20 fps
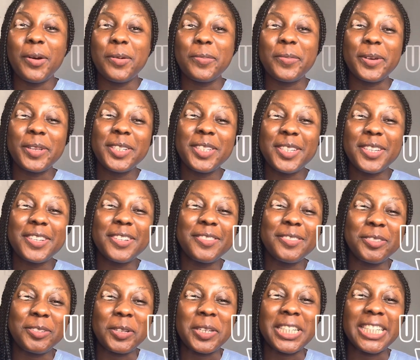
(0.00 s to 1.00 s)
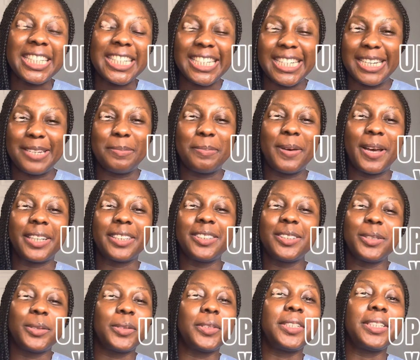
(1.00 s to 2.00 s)
Once you have written and passed
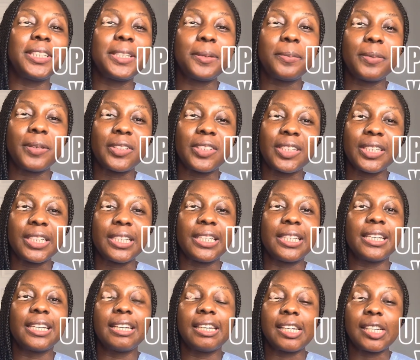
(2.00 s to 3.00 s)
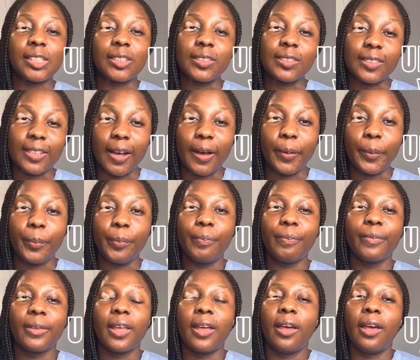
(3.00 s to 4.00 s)
your CBT exam,
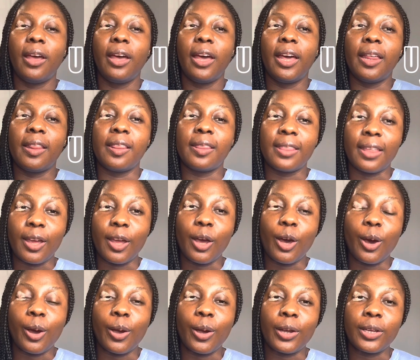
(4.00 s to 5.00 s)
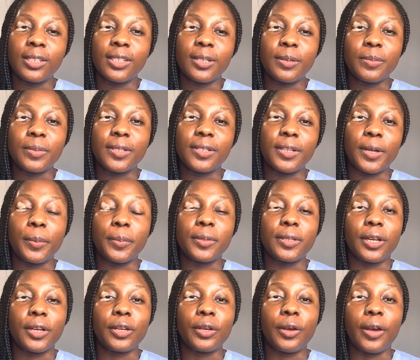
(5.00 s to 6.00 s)
there are some steps
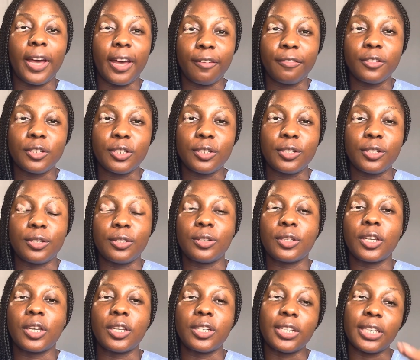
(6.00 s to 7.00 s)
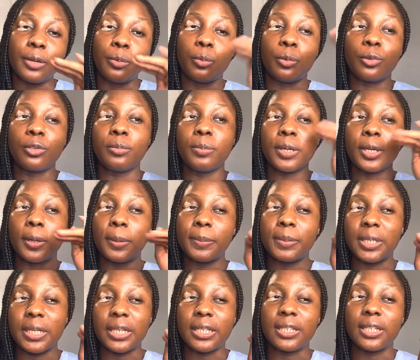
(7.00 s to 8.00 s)
that you have to do because it would be
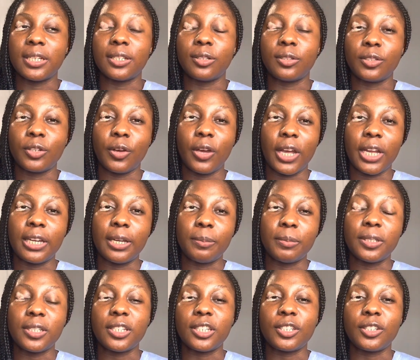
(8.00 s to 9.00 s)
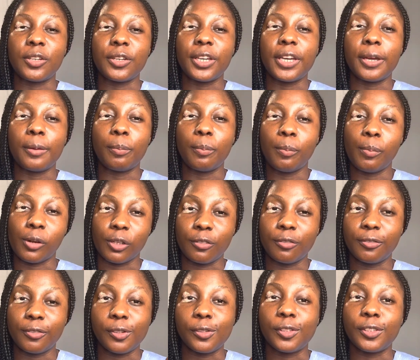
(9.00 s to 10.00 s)
updated on your NMC UK
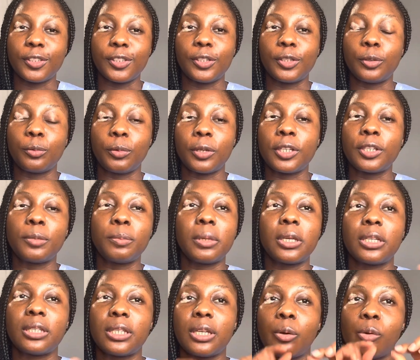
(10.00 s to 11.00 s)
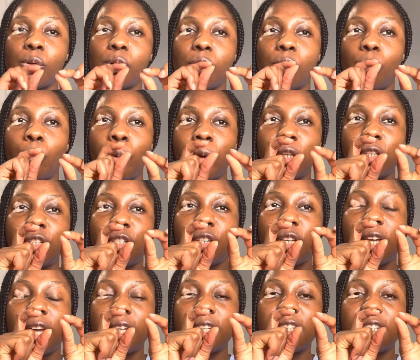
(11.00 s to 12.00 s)
portfolio, which means when you
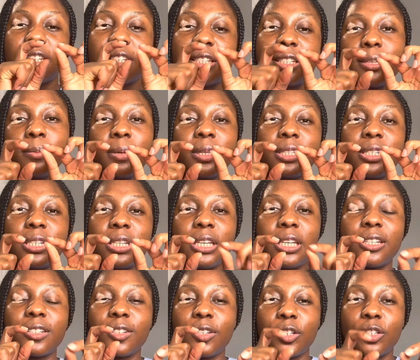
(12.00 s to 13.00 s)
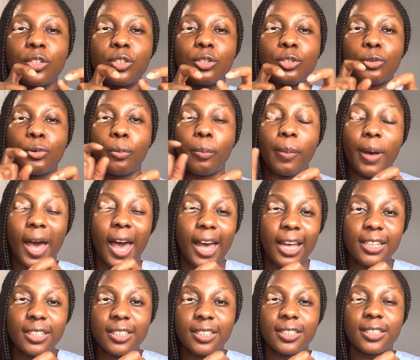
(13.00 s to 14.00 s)
get to the CBT, it's going to show
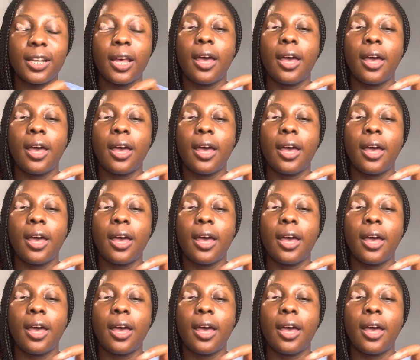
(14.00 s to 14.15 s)
pass.